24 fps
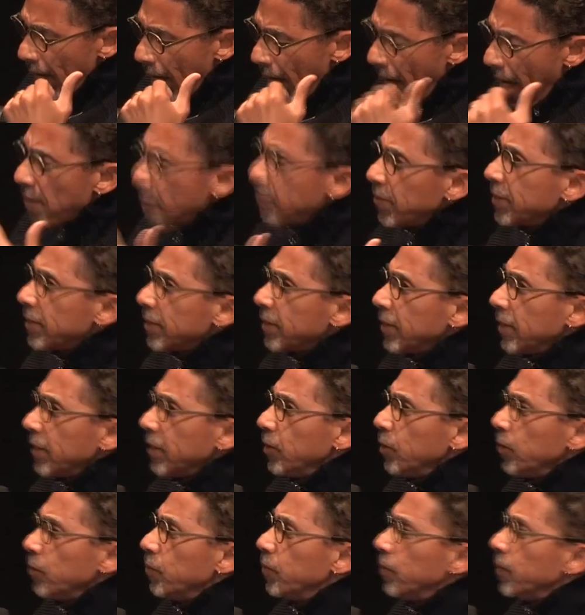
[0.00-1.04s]
Obviously,
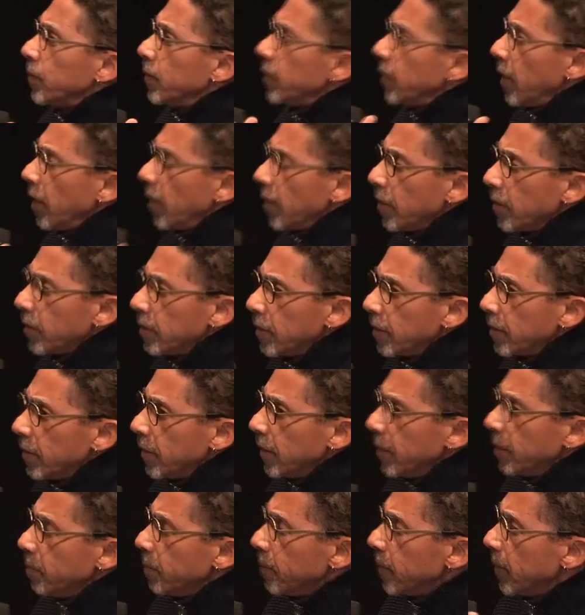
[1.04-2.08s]
you've shared
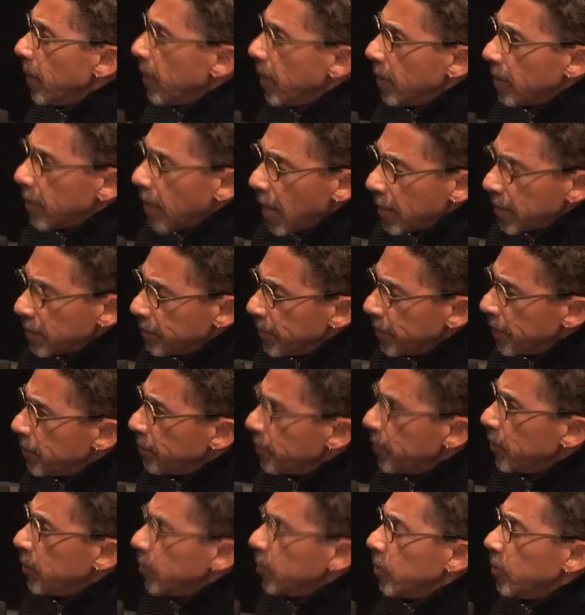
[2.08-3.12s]
in, in lots of
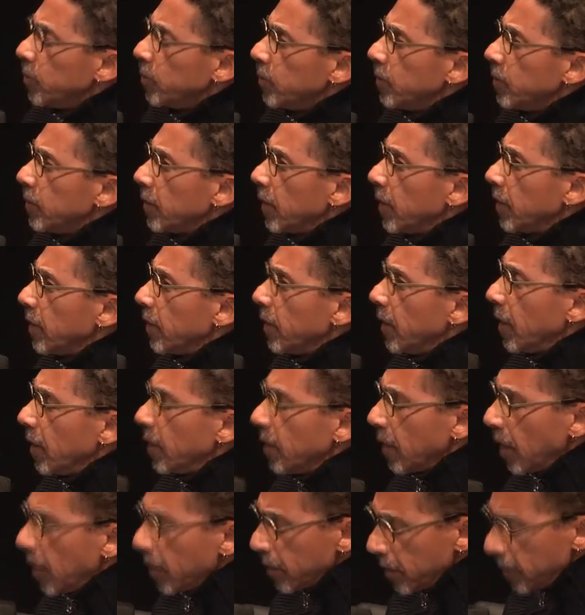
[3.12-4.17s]
interviews and,
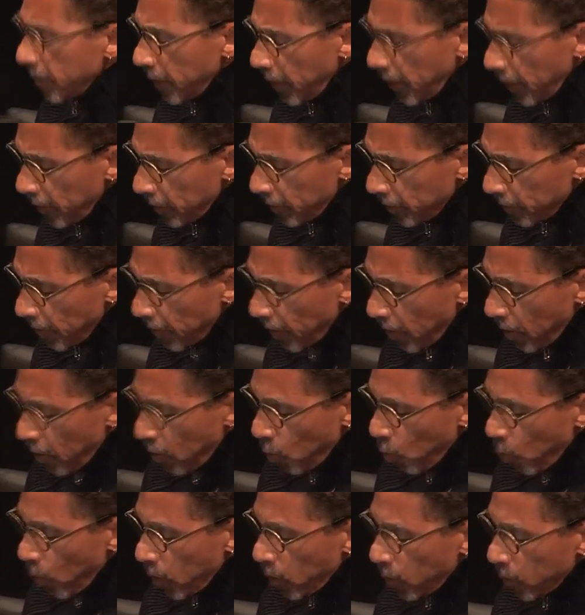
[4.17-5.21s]
and other things
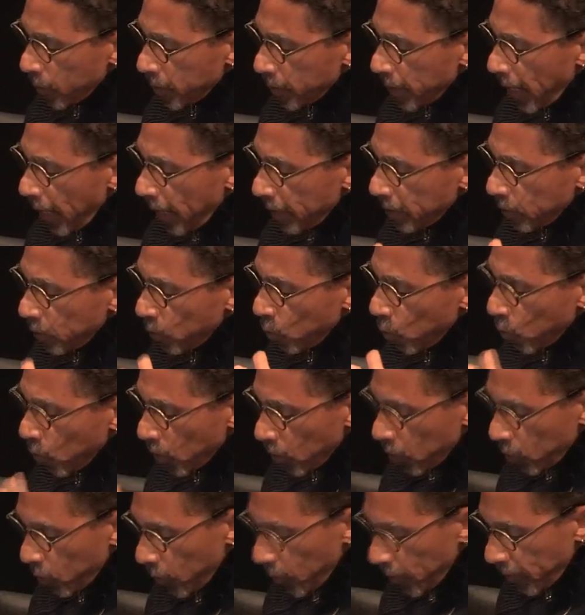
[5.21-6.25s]
what it was like to
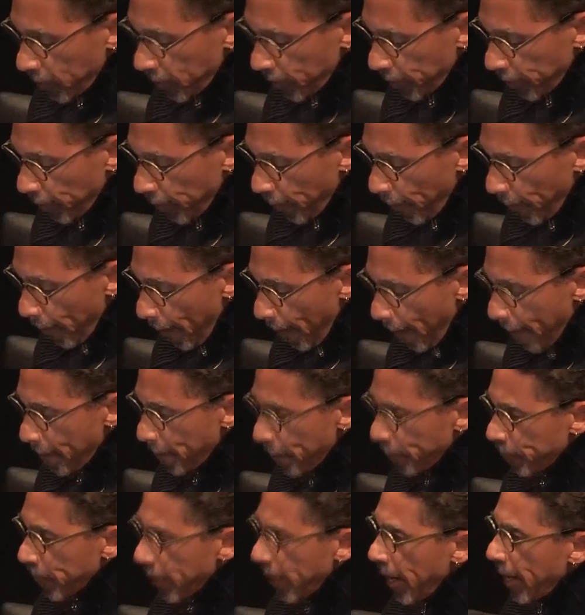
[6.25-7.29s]
work with her.
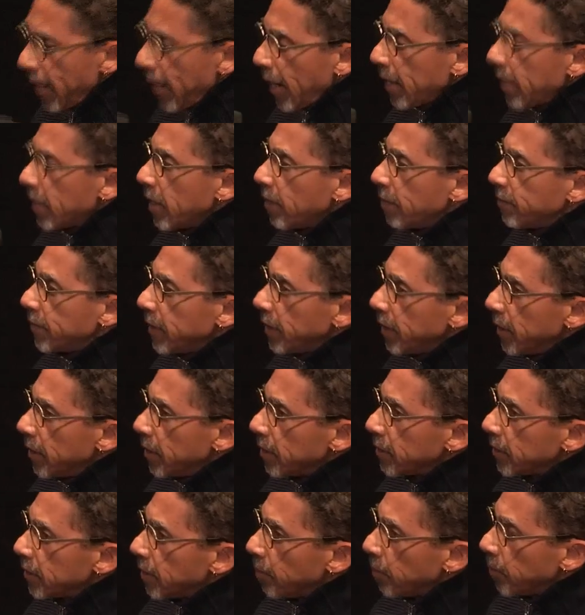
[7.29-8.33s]
And I'd love to
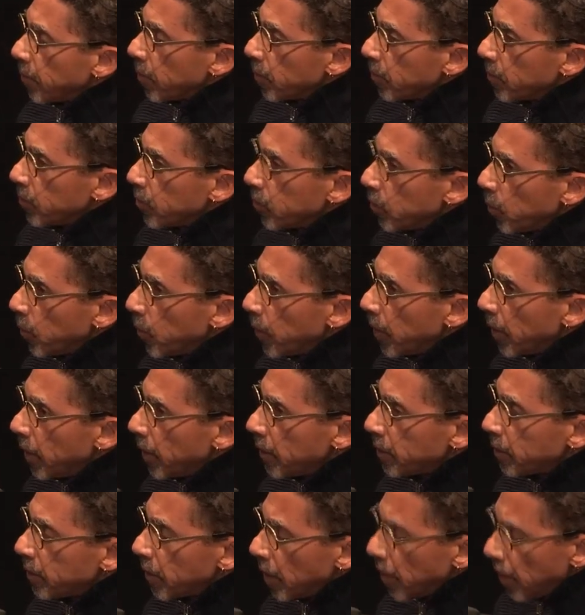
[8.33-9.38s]
hear some of those
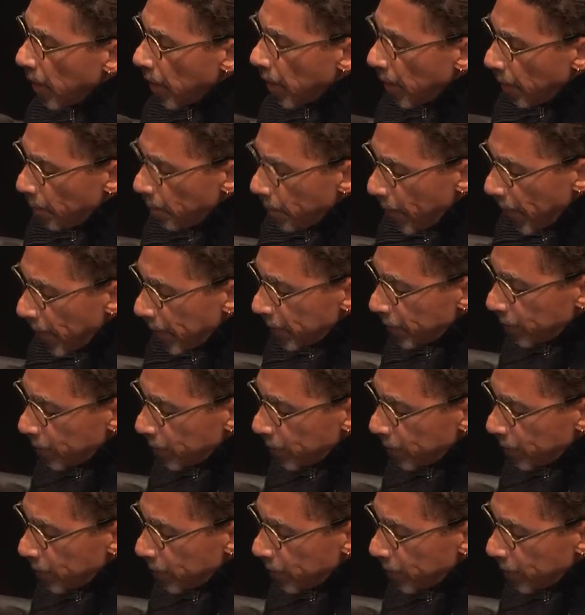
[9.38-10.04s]
stories. But